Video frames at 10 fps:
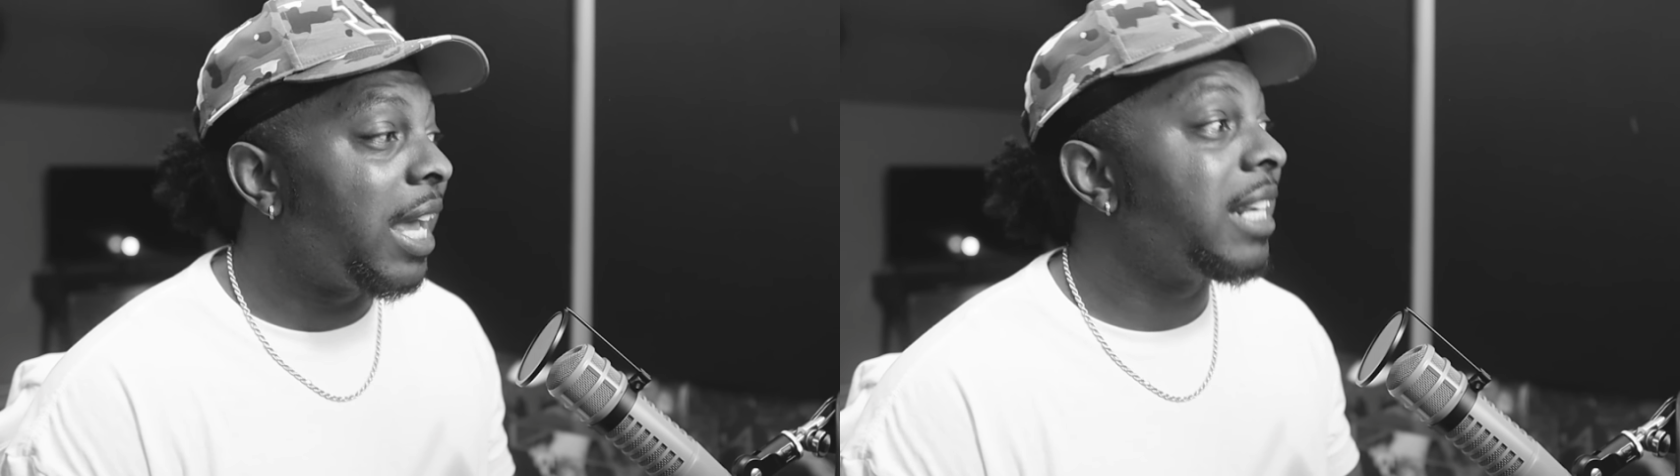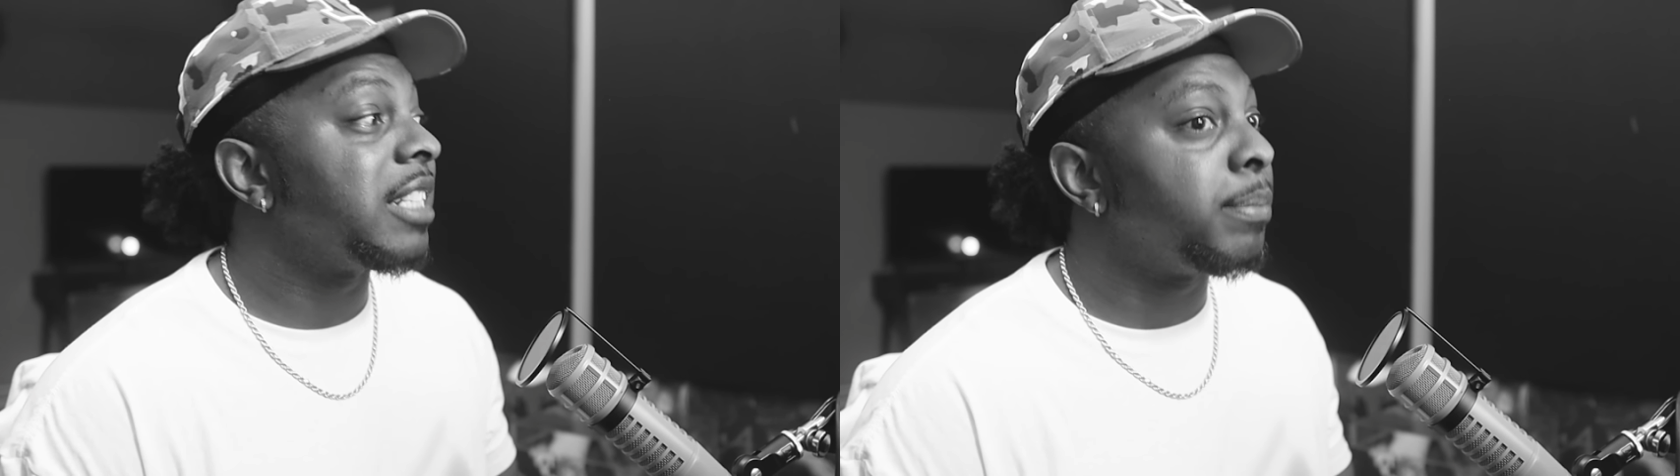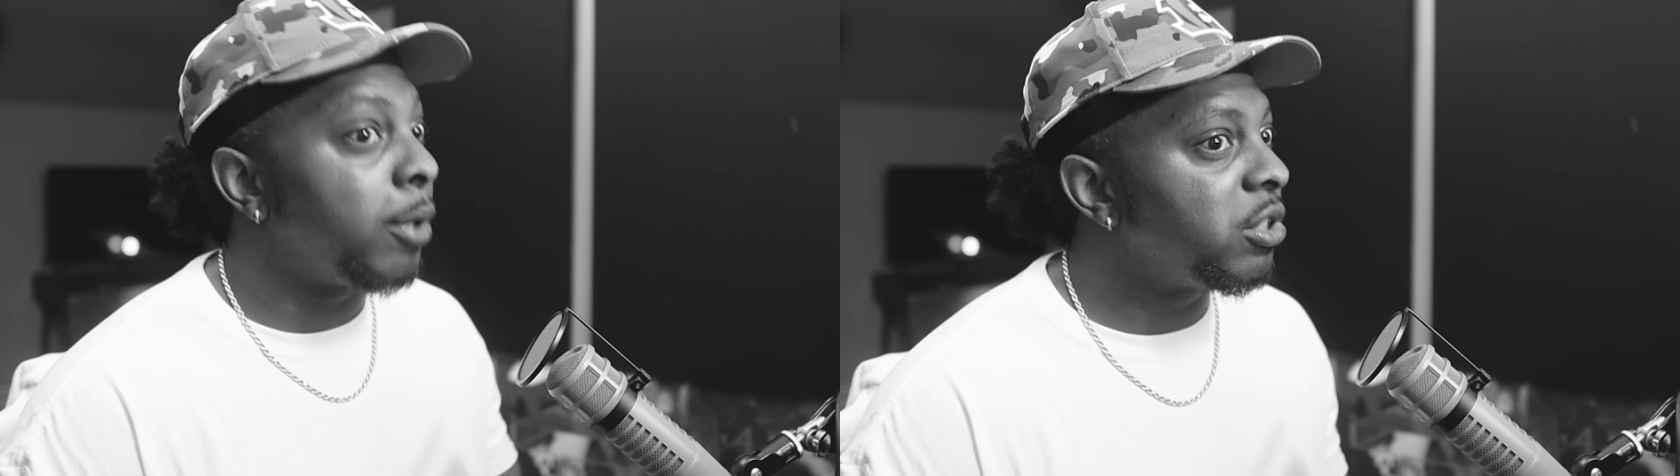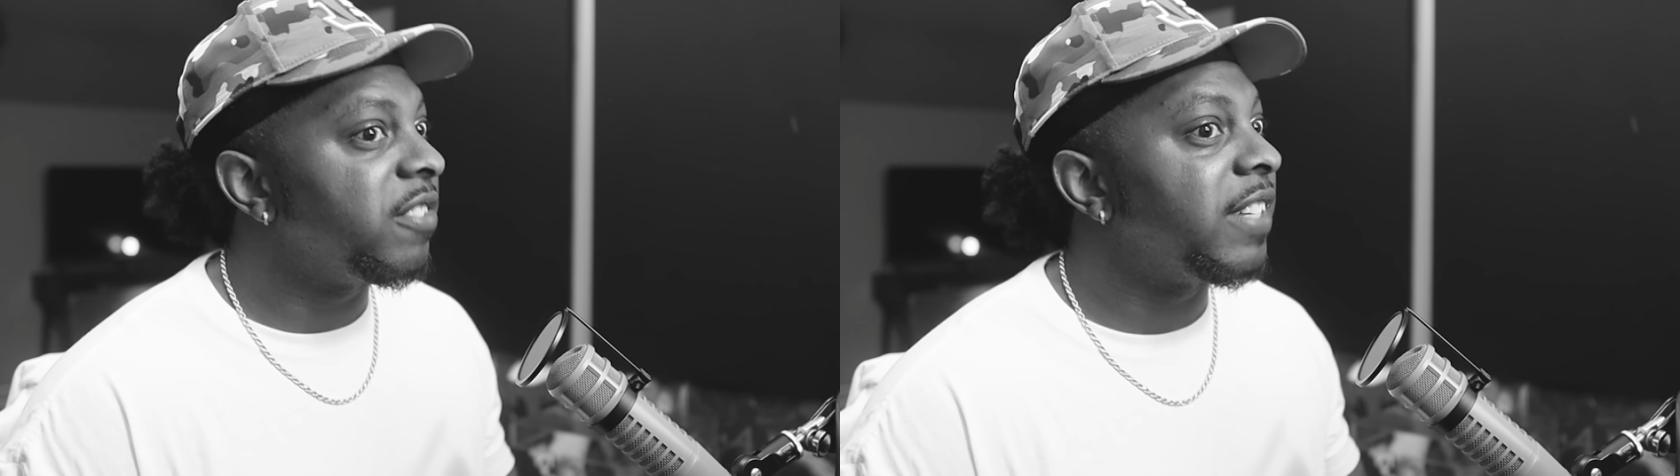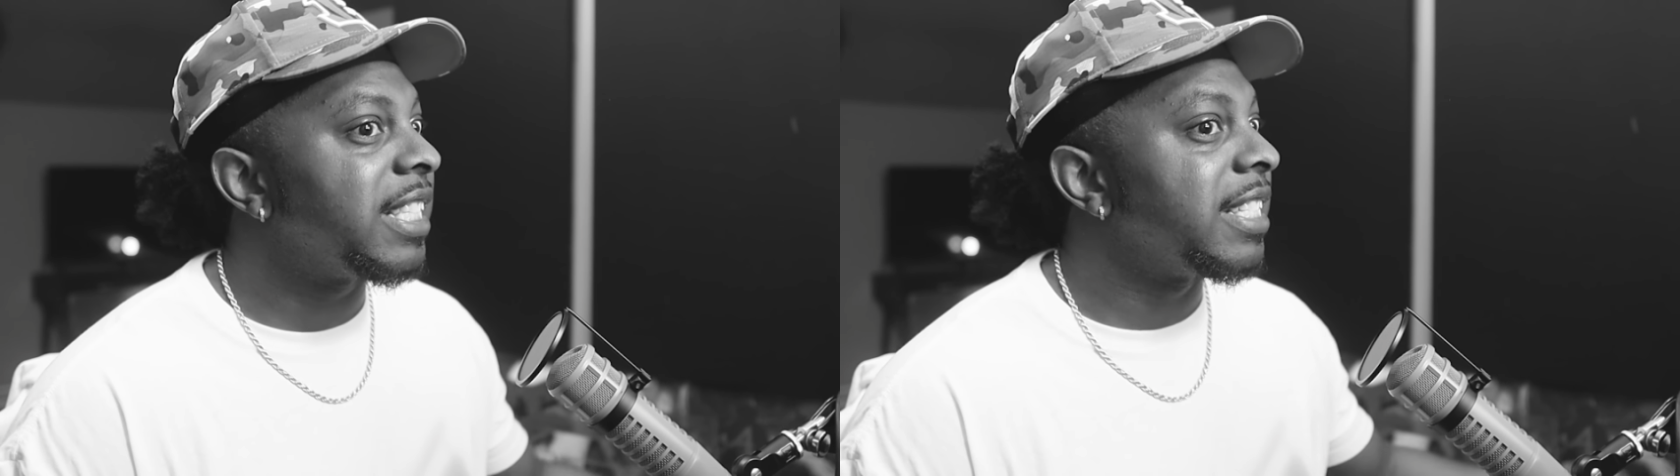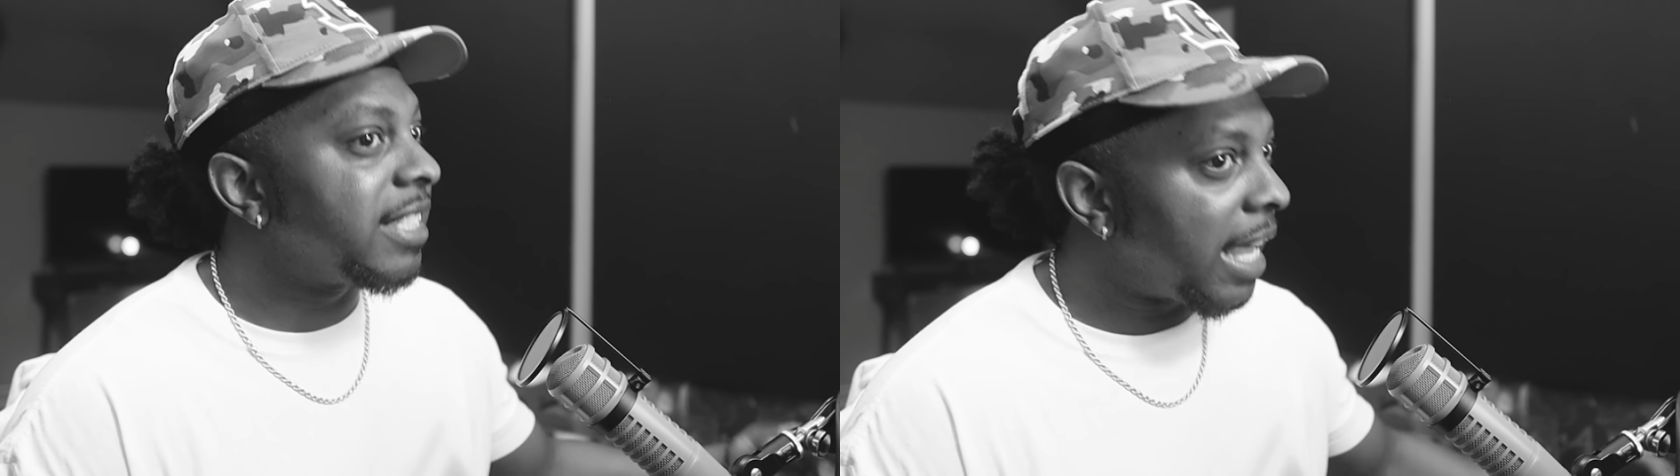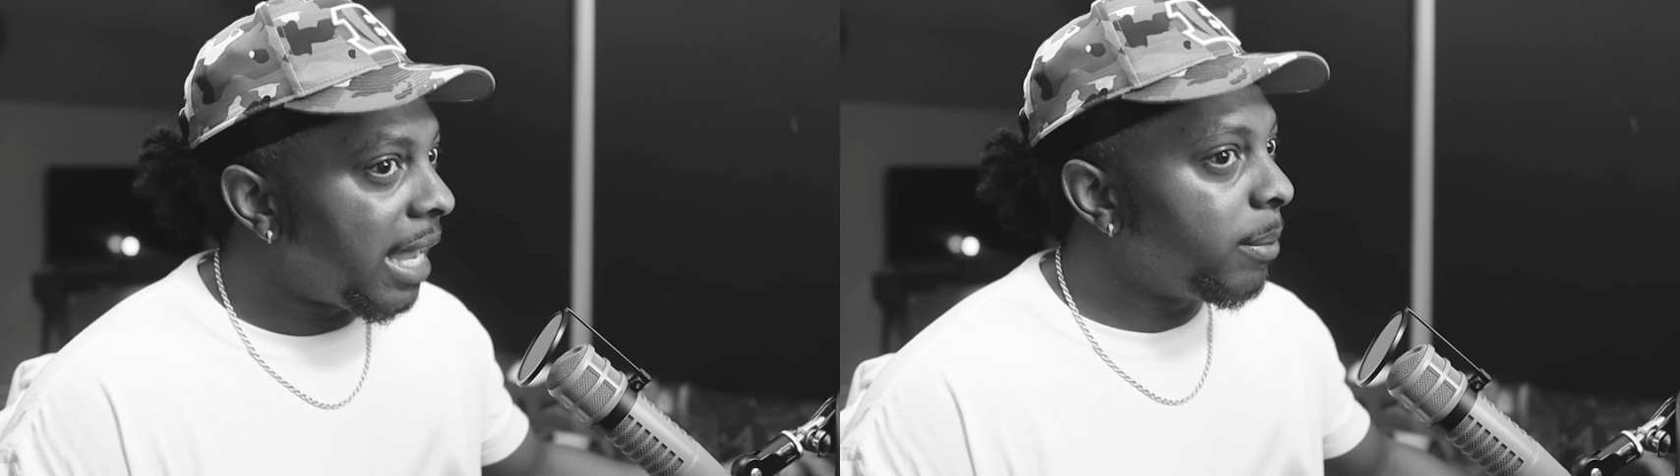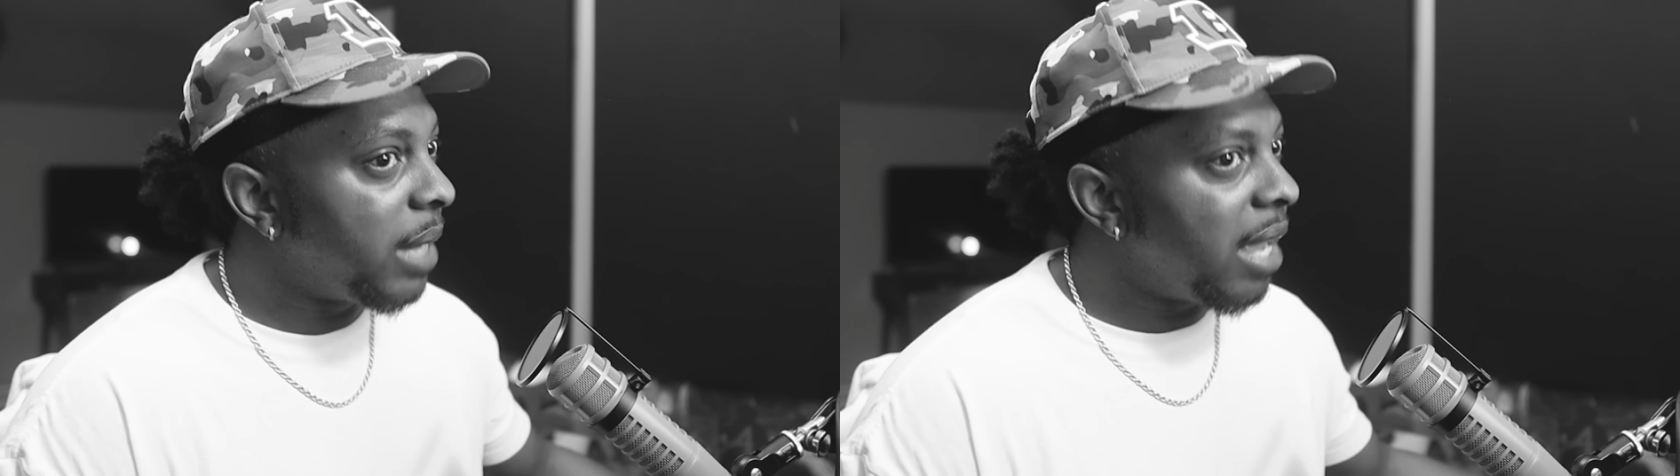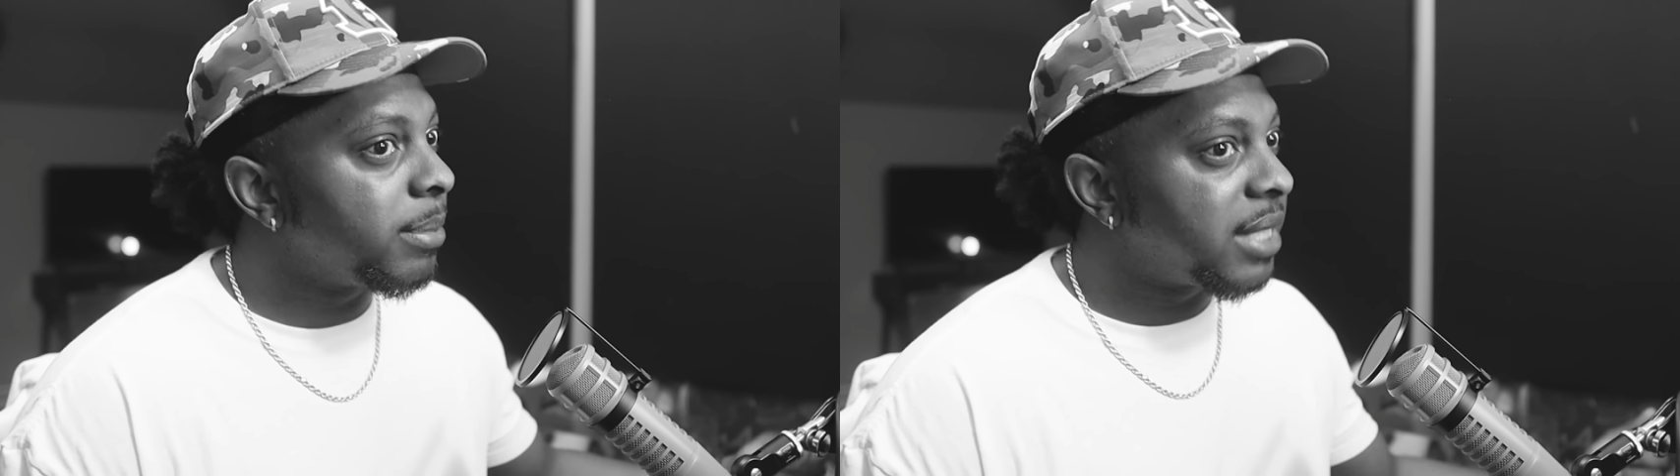and explosive at the same damn